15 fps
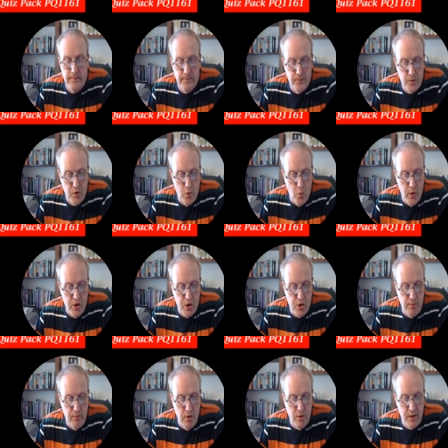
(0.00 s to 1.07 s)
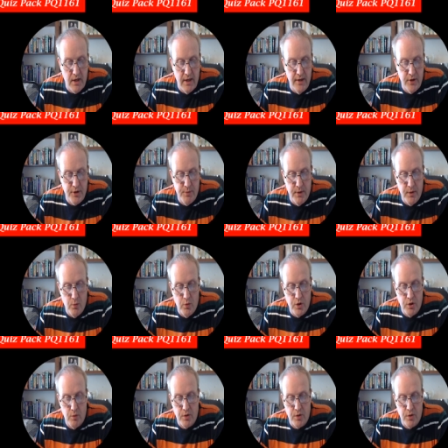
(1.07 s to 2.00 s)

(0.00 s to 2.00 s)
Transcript: So which musical instrument would you